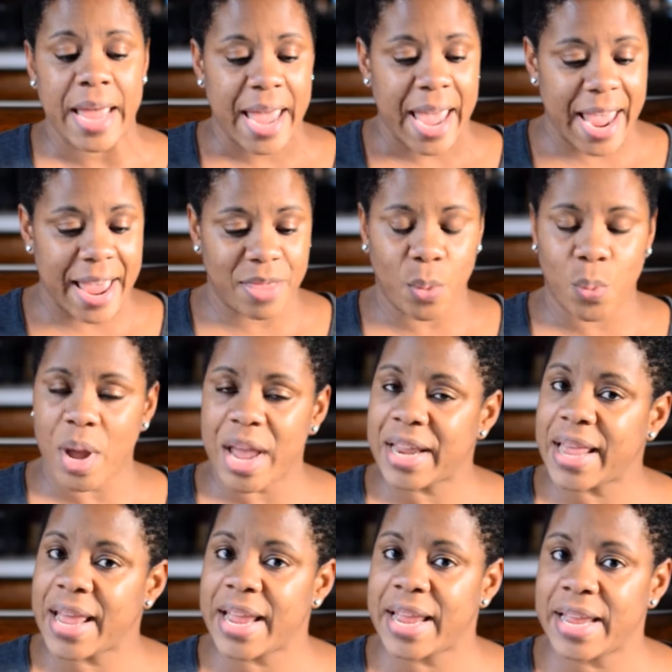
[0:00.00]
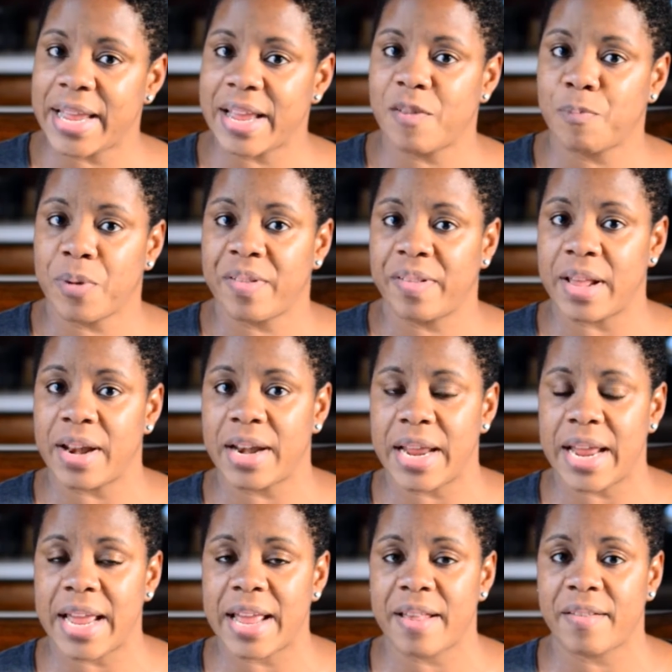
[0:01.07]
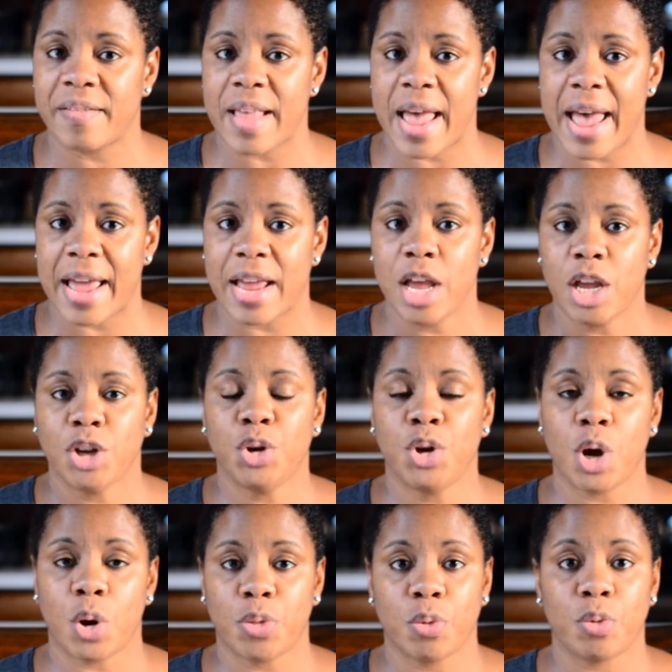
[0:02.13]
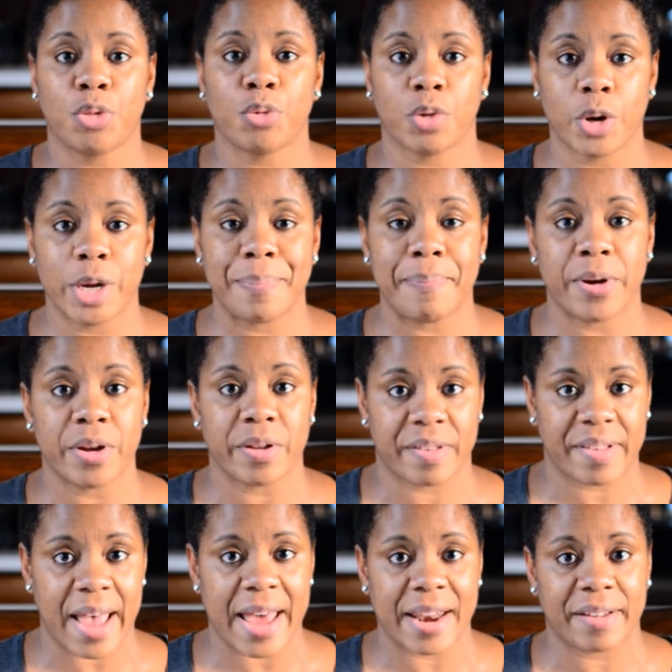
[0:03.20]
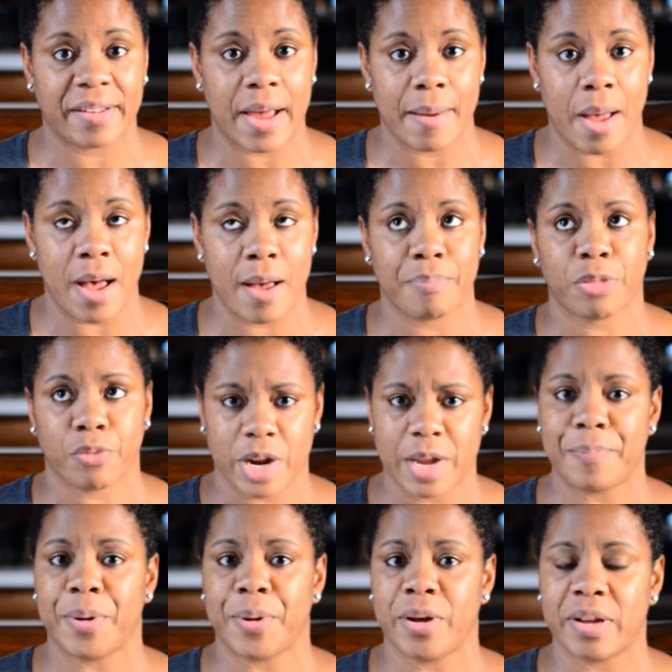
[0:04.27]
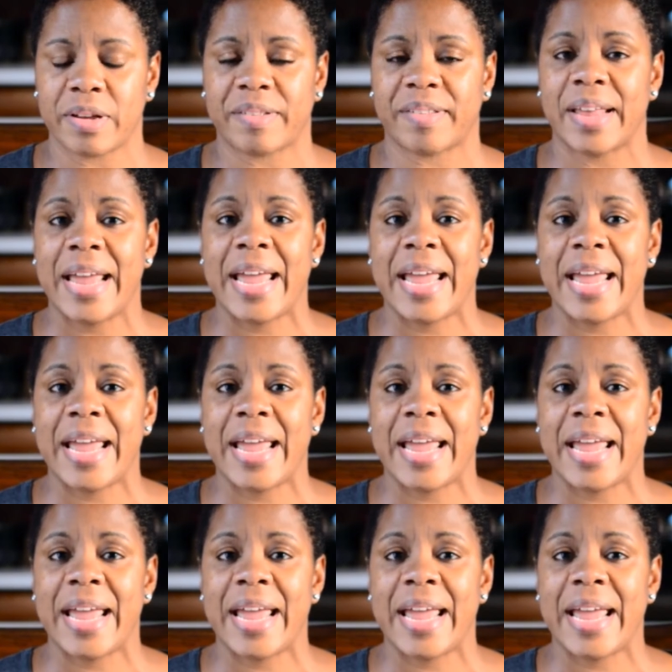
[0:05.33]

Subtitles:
and the way that he is presenting it is that you go through 3 books at a time, 3 books,